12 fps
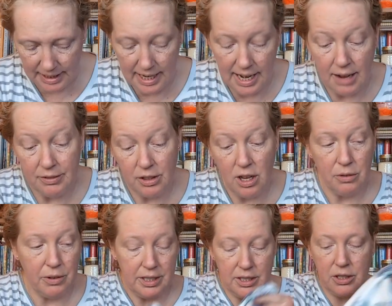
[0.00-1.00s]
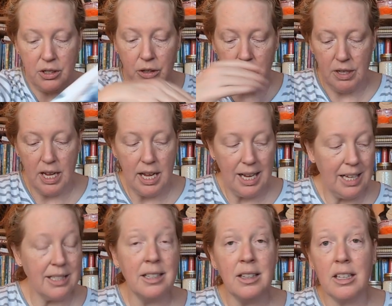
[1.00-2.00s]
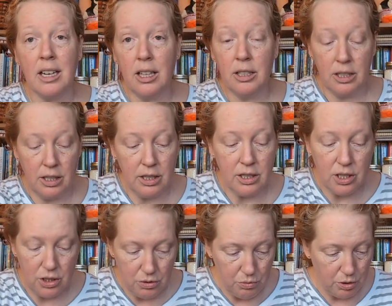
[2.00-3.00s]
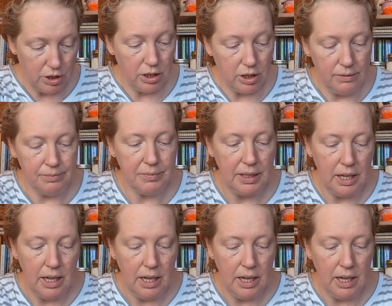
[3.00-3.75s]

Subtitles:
And I have a long ways to go. It's in the color Squirrel.